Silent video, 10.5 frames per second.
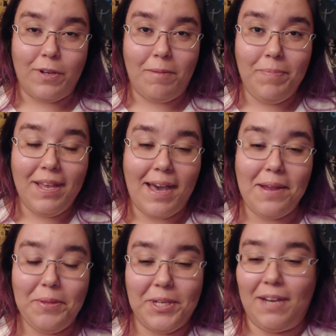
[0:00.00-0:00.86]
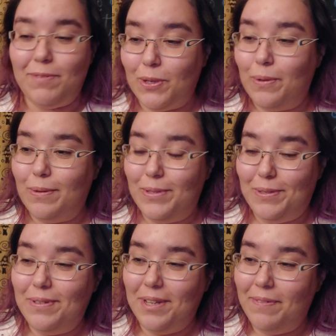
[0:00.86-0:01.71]
of all, I don't think I've told
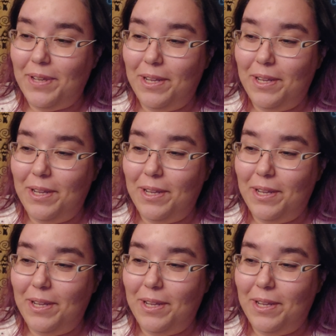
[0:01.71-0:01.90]
you enough